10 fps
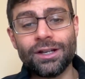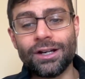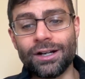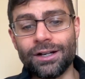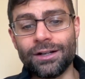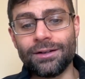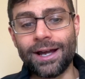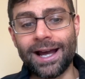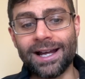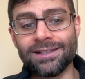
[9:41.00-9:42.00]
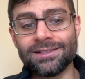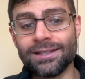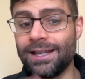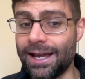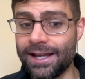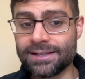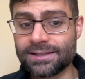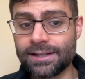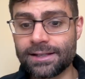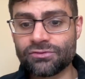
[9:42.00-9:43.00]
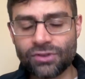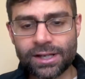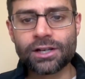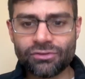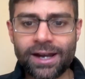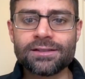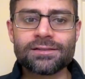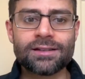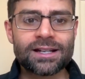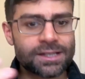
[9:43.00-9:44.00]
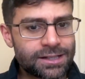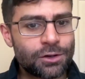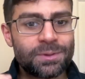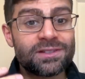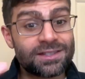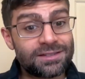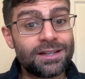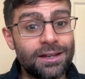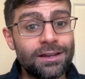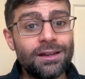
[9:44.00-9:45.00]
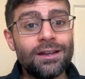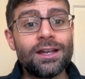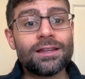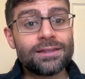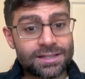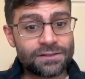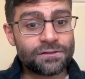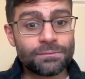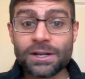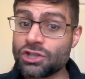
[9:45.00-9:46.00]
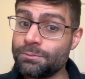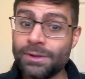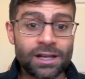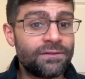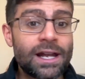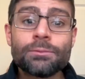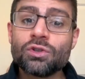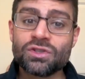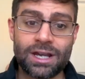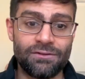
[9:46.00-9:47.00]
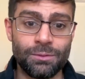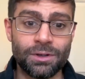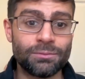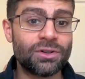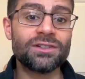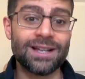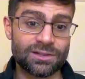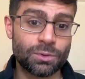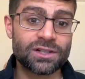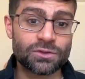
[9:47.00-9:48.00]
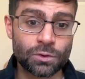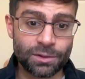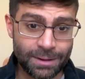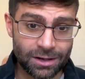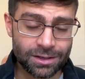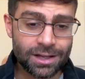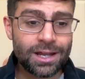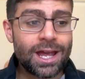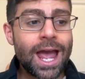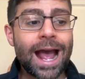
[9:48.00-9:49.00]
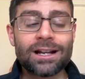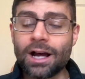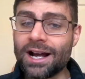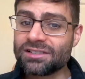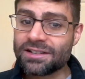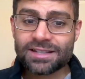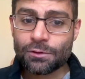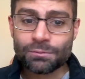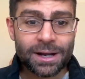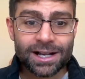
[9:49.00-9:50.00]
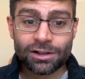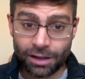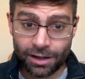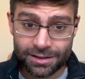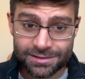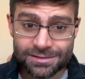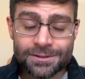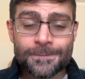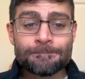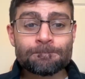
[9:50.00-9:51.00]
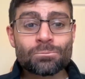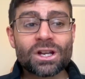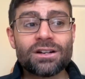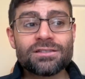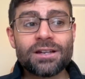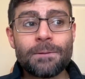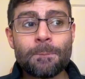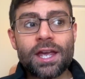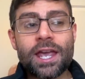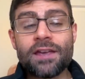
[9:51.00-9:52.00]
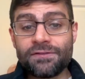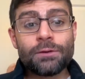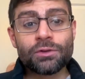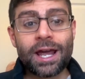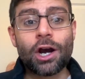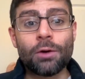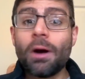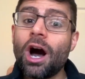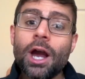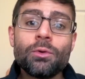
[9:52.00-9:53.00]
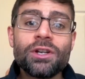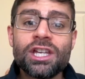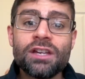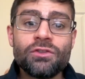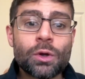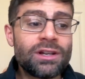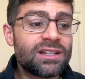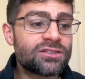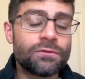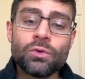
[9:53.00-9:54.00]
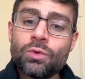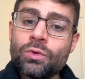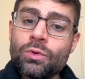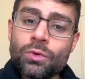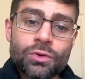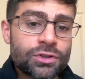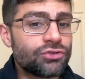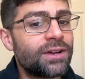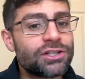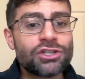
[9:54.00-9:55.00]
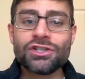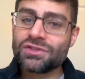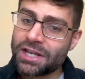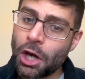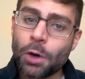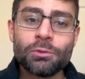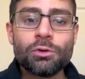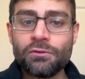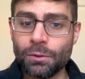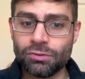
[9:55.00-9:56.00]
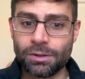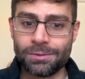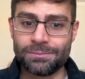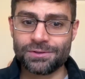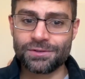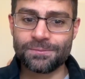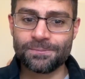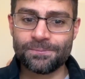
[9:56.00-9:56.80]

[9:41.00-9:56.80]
And yeah, it's really great as a therapist to see this information being available to everyone, because that's what it's all about. And as I say with my clients, I say, if it would help, I would give you a list of all the strategies to help you with your problems.